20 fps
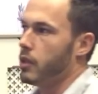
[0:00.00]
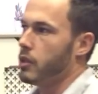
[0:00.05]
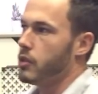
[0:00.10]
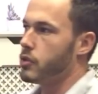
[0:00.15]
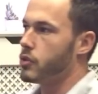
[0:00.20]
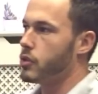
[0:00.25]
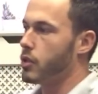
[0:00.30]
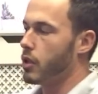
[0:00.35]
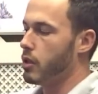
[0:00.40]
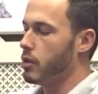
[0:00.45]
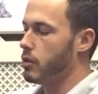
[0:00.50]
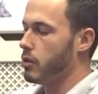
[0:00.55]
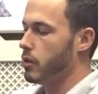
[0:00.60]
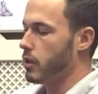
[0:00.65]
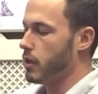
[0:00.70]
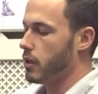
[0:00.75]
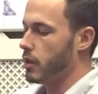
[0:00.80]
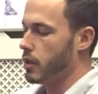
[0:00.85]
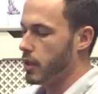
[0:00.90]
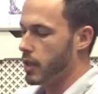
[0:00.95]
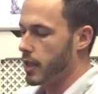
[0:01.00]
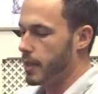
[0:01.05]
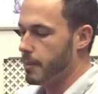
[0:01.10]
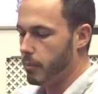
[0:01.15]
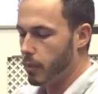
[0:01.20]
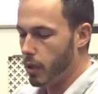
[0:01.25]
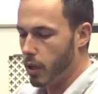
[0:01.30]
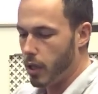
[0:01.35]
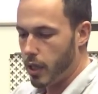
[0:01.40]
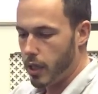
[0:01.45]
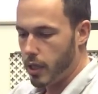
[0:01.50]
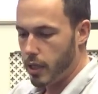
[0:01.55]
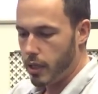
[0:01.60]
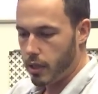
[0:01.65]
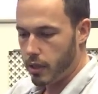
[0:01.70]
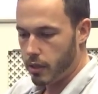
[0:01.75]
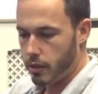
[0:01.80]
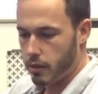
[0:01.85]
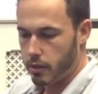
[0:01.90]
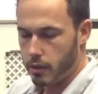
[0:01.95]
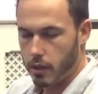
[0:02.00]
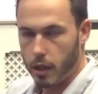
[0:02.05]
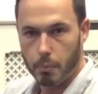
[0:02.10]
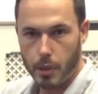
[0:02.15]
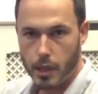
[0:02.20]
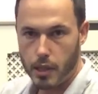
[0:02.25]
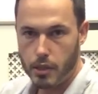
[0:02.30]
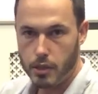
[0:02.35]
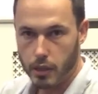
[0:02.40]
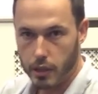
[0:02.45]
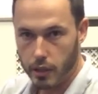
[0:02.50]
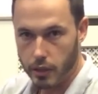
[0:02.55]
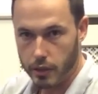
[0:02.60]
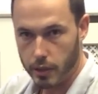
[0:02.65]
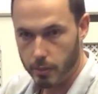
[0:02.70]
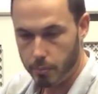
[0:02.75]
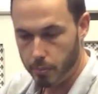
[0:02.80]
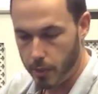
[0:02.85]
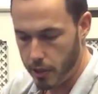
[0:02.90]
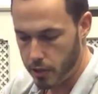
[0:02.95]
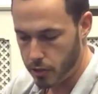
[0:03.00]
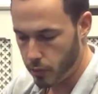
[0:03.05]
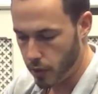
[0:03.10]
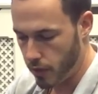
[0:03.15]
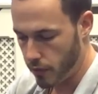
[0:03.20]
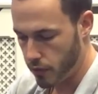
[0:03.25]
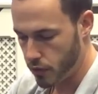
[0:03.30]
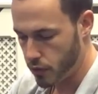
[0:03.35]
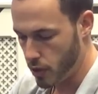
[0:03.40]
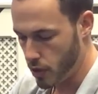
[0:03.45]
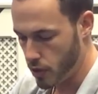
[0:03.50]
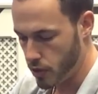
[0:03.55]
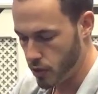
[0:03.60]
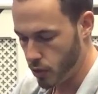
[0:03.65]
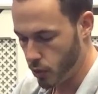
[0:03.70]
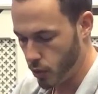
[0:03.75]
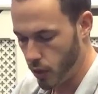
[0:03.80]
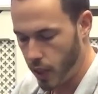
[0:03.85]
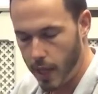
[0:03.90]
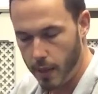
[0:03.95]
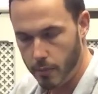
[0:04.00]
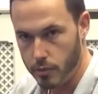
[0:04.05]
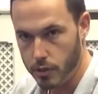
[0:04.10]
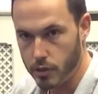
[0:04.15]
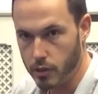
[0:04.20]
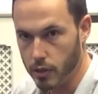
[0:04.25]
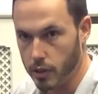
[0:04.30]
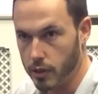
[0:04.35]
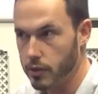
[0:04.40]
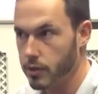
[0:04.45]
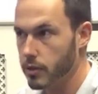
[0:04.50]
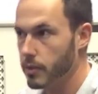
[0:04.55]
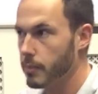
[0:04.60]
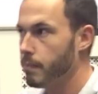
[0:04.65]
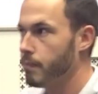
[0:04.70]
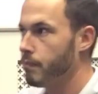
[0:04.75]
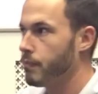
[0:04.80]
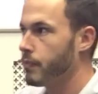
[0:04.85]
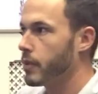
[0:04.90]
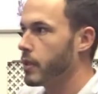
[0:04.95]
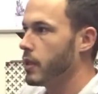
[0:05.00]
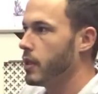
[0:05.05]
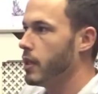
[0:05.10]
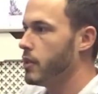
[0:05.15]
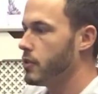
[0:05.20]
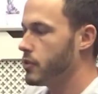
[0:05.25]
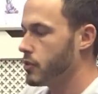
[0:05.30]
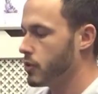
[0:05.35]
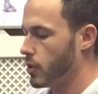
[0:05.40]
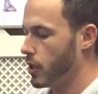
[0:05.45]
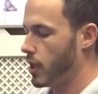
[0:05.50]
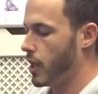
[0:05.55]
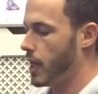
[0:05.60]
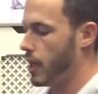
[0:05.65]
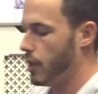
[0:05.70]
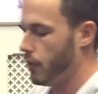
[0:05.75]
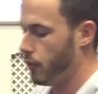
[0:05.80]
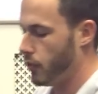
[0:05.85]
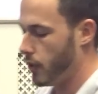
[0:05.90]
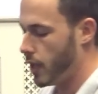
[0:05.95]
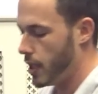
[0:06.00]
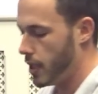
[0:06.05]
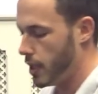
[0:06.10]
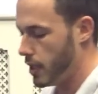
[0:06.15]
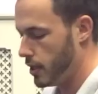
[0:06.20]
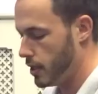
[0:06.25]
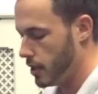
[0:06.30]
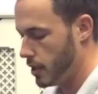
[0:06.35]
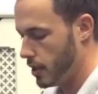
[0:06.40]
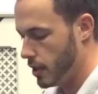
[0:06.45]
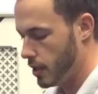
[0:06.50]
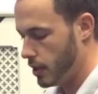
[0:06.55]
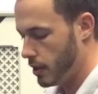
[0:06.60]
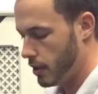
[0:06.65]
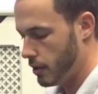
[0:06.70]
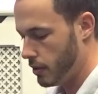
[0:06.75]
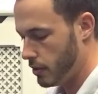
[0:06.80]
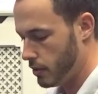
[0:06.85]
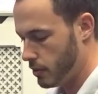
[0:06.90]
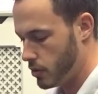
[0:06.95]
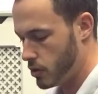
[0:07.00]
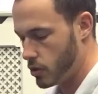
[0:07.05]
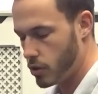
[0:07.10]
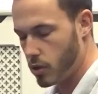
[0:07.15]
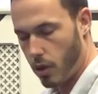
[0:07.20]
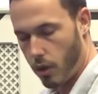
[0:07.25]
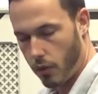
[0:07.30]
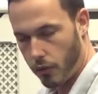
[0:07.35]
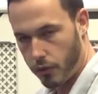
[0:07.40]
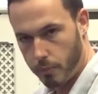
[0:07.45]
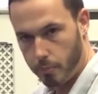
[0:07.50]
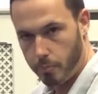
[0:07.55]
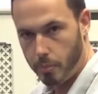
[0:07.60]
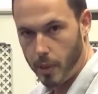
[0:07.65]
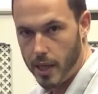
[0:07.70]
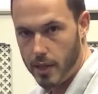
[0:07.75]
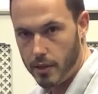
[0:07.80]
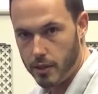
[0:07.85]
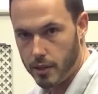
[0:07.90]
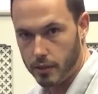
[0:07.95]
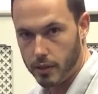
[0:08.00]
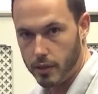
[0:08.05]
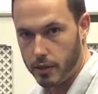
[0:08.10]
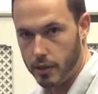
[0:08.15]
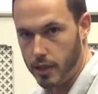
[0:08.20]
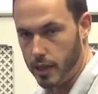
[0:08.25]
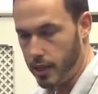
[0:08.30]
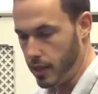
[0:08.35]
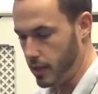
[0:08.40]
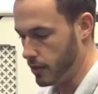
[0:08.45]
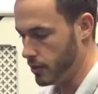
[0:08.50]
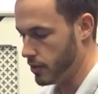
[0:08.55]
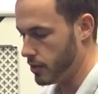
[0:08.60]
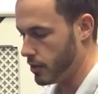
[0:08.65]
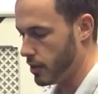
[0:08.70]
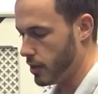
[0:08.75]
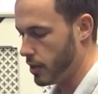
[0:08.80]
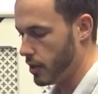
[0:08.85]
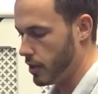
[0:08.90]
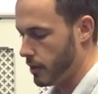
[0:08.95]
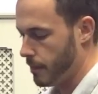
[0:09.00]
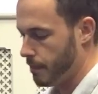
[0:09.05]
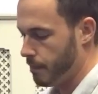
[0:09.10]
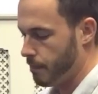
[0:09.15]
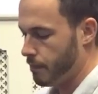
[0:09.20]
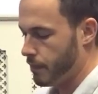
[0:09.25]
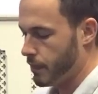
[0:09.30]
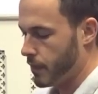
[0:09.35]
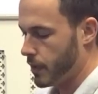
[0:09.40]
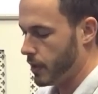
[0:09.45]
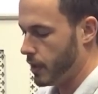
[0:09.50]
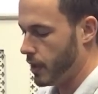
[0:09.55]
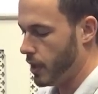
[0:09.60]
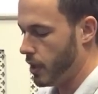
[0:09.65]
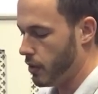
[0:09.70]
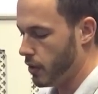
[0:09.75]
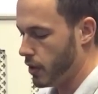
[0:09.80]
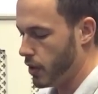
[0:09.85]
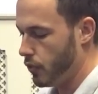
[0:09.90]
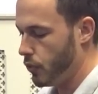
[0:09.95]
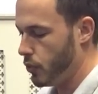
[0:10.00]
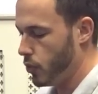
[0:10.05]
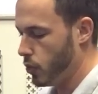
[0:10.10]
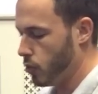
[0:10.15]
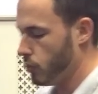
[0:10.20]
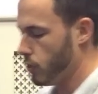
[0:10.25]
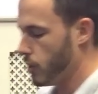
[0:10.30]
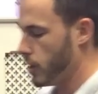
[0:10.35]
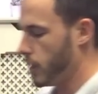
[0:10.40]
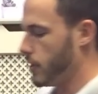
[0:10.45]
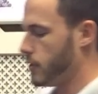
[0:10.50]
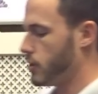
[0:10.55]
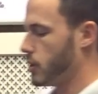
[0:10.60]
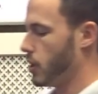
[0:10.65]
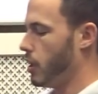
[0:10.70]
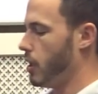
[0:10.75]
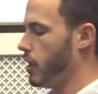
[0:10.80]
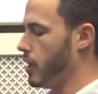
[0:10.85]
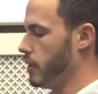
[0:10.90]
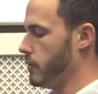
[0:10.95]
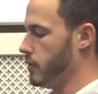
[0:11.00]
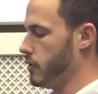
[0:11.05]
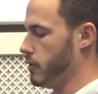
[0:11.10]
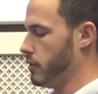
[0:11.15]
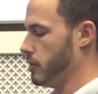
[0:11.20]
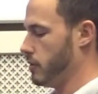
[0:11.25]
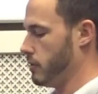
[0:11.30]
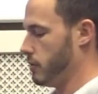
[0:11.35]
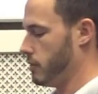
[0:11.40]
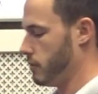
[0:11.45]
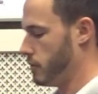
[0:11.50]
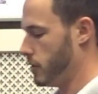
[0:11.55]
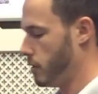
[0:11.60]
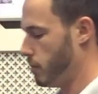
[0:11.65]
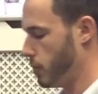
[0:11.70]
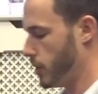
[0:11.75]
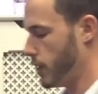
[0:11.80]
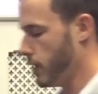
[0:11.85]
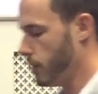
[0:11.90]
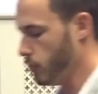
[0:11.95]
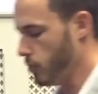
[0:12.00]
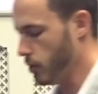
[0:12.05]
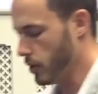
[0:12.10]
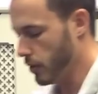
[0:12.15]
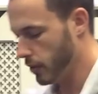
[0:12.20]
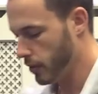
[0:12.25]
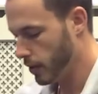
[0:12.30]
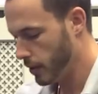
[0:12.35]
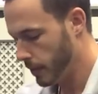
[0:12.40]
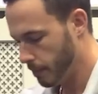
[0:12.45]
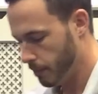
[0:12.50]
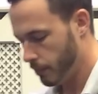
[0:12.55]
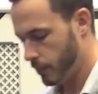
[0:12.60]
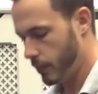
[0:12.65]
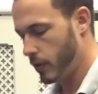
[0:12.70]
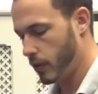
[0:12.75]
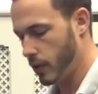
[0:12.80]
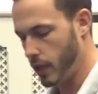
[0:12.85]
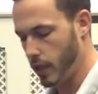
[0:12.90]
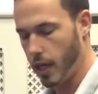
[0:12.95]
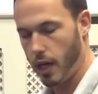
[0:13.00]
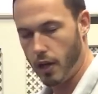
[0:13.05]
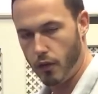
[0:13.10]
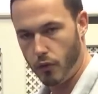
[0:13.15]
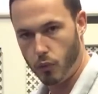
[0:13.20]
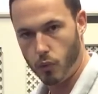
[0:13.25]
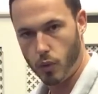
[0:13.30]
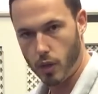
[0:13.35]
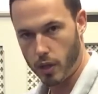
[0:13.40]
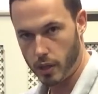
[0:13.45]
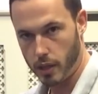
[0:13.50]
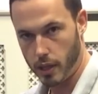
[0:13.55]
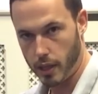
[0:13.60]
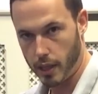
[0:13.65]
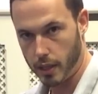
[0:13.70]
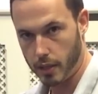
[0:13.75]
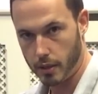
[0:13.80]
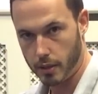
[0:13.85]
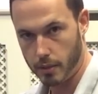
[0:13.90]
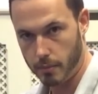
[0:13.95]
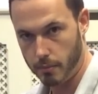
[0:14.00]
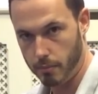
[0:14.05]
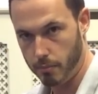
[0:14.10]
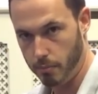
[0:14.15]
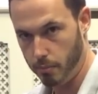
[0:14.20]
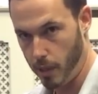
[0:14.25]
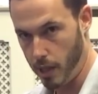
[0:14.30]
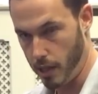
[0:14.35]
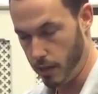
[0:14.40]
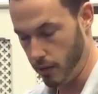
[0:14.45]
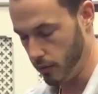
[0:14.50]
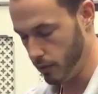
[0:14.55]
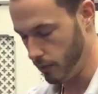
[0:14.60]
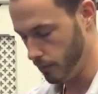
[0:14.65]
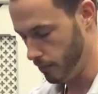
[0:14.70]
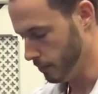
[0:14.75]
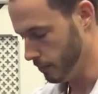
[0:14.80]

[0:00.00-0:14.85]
So in my opinion, the best way of stretching your hamstrings is to have a soft bend in the knees. Now, if you're really tight to begin with, Then have one leg bent.